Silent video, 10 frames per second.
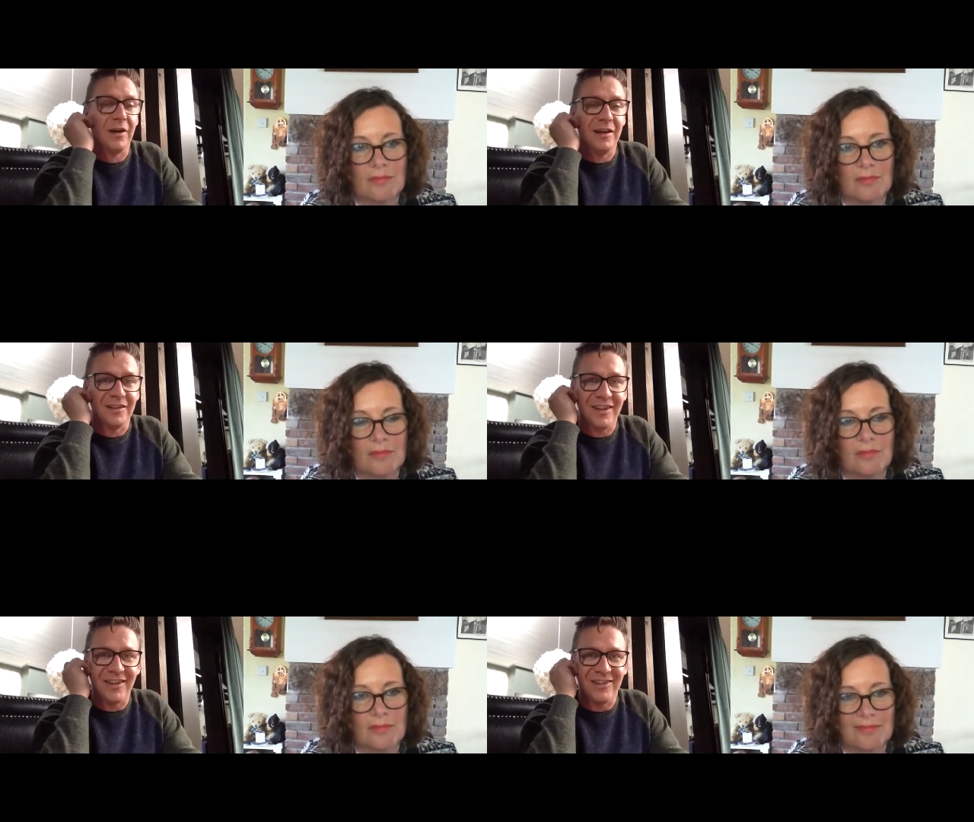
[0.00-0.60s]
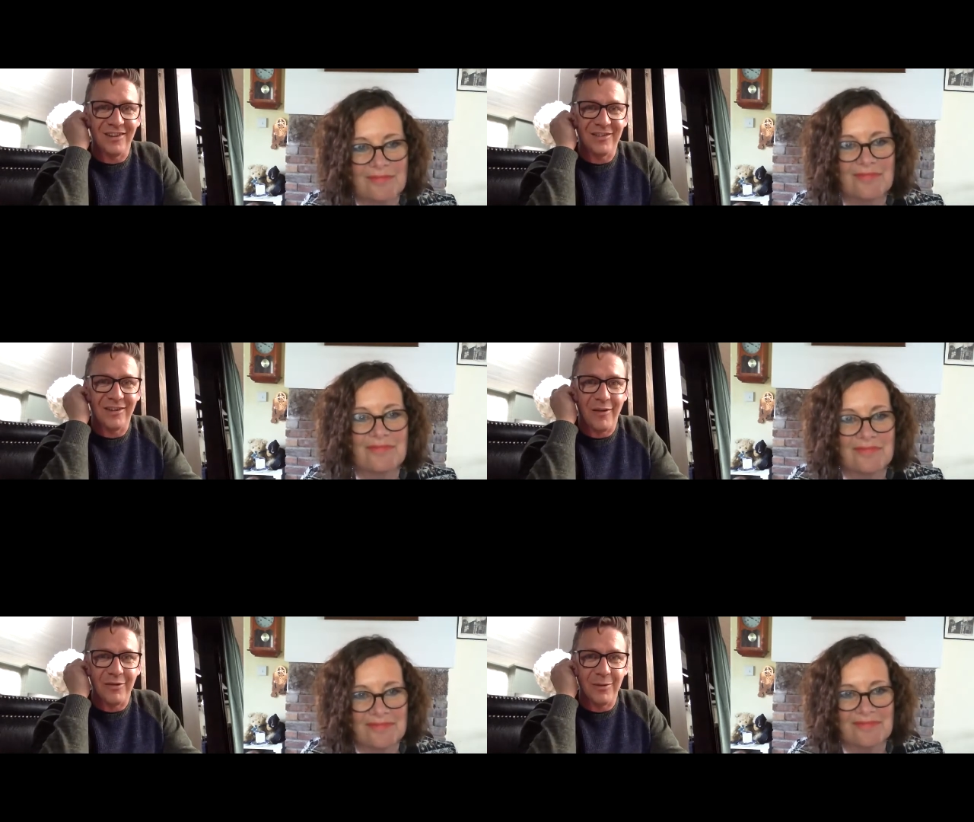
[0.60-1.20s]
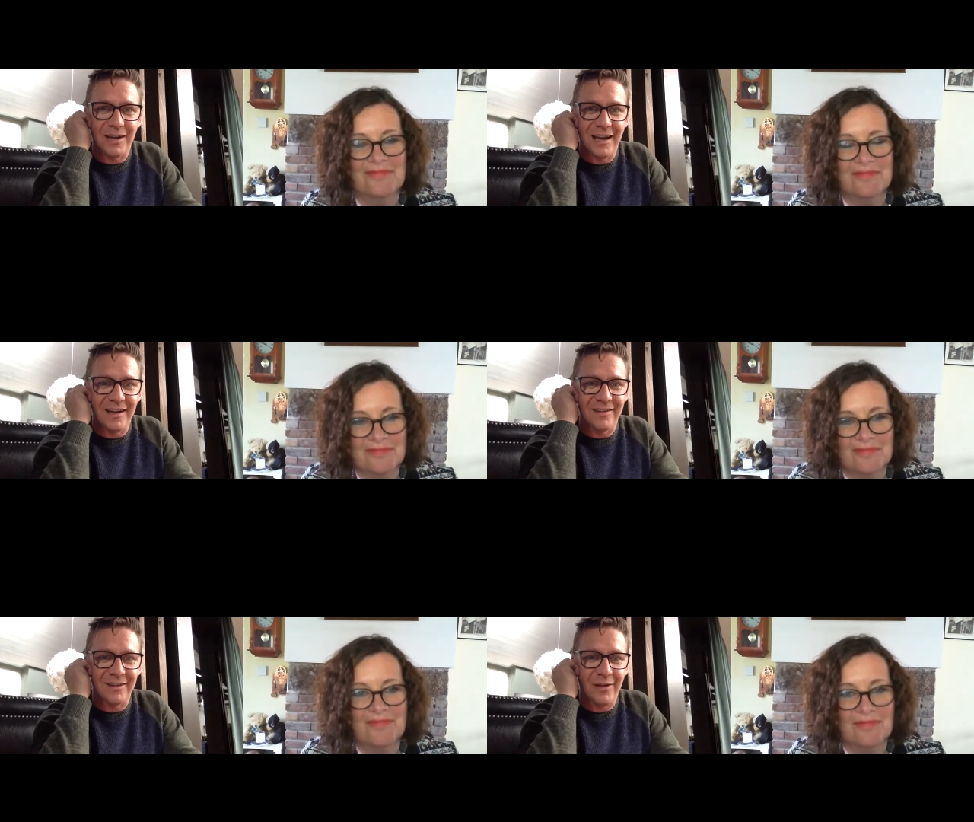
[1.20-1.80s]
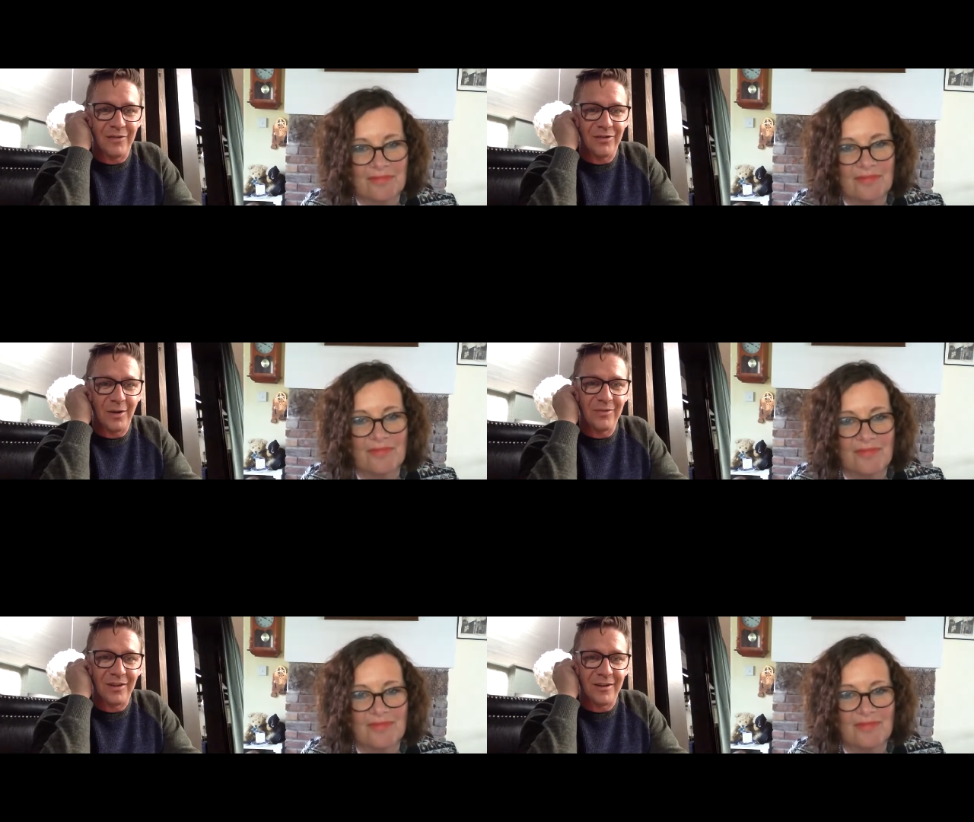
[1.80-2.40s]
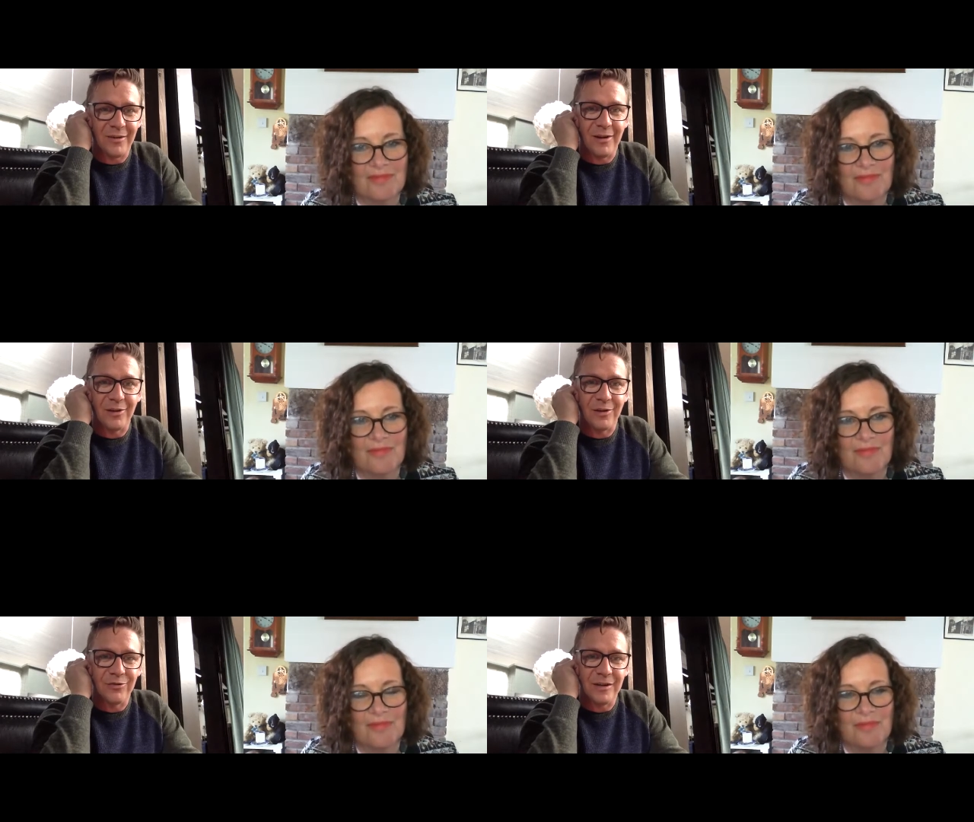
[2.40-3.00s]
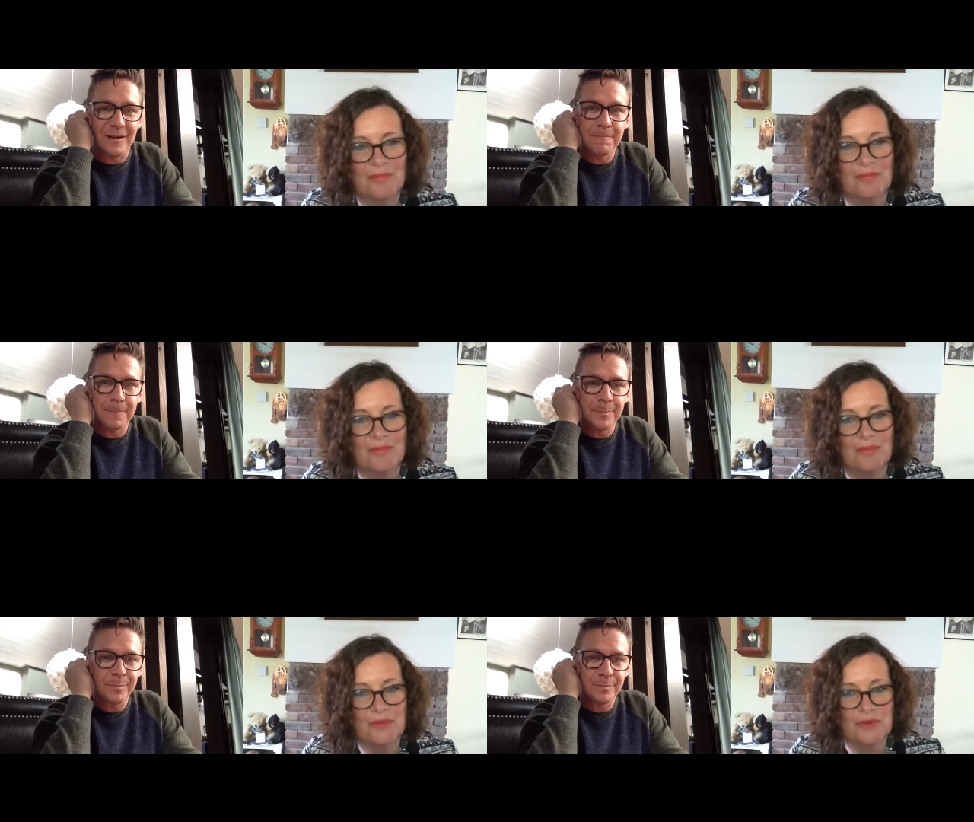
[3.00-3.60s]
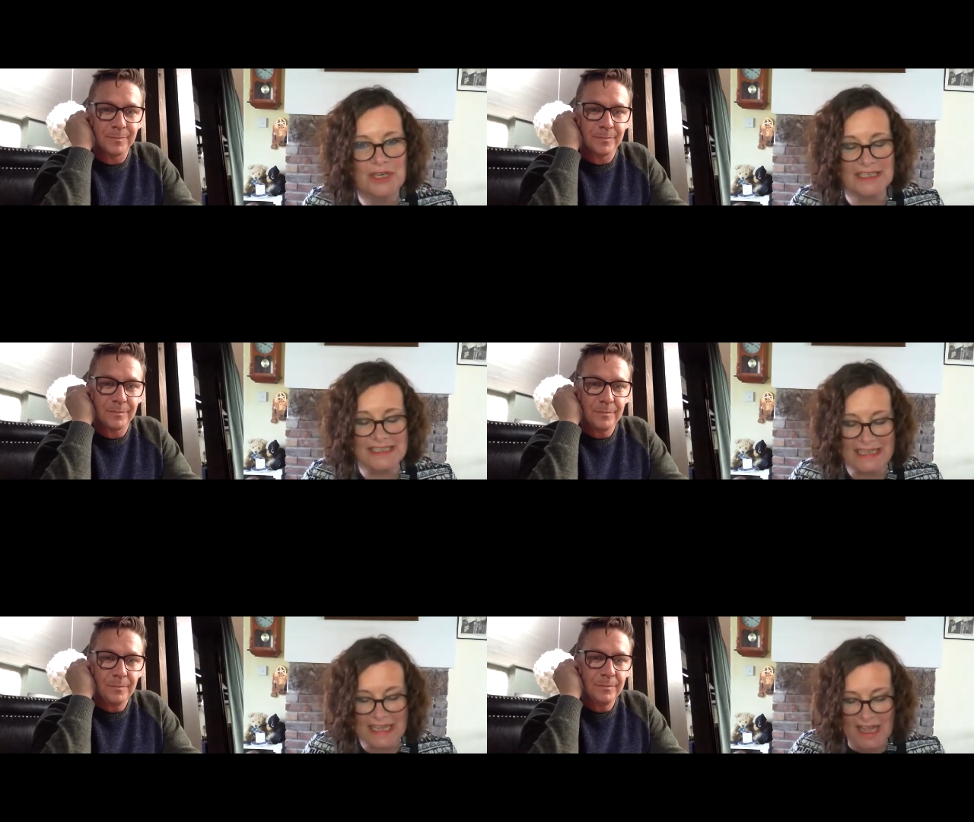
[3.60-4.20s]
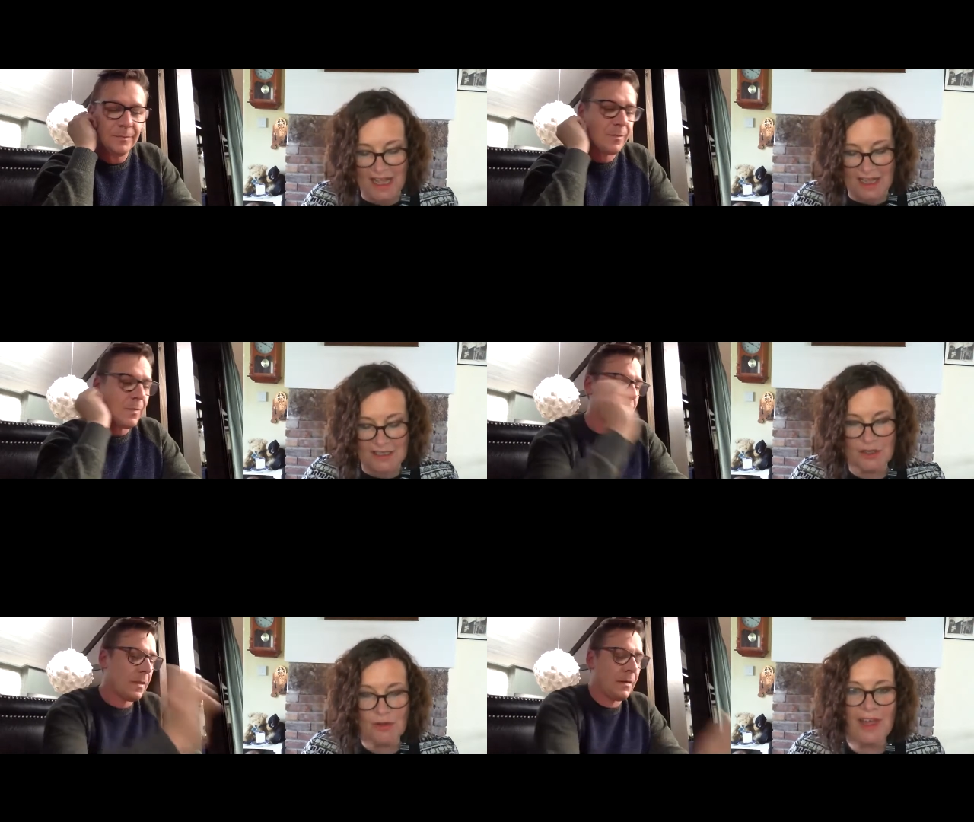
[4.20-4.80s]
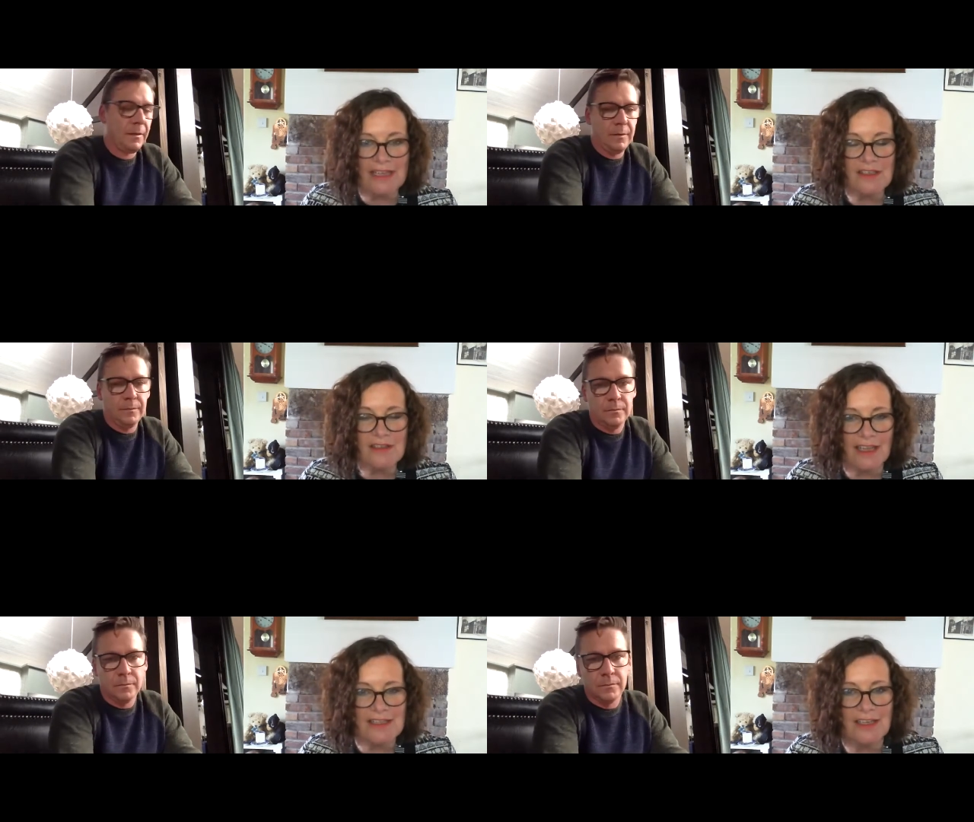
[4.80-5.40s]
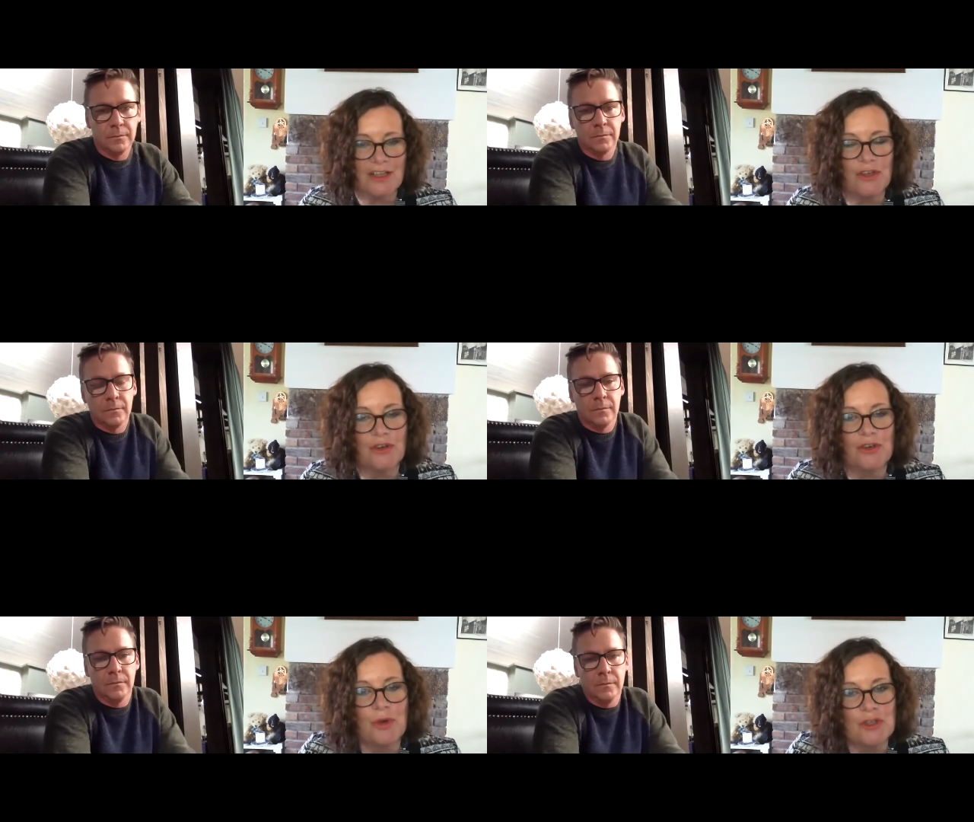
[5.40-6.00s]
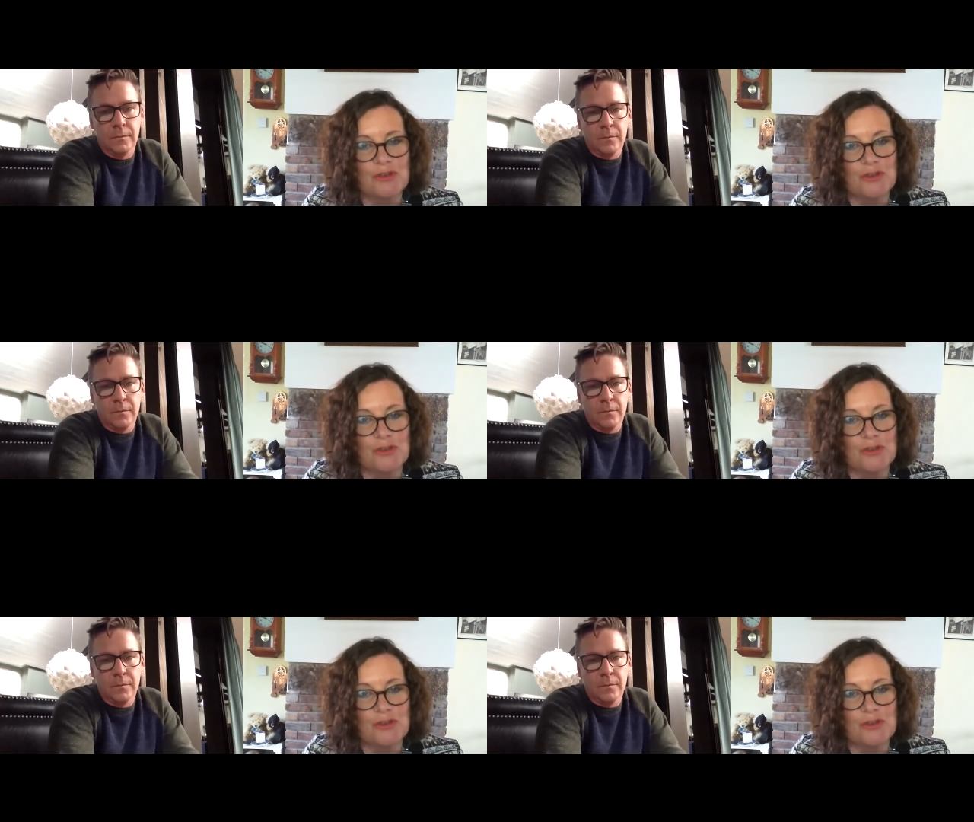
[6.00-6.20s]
Speaker 1: the tastiest coffee we can to coffee shops that are around the country.
Speaker 2: Brilliant. So that's that's kind of your what you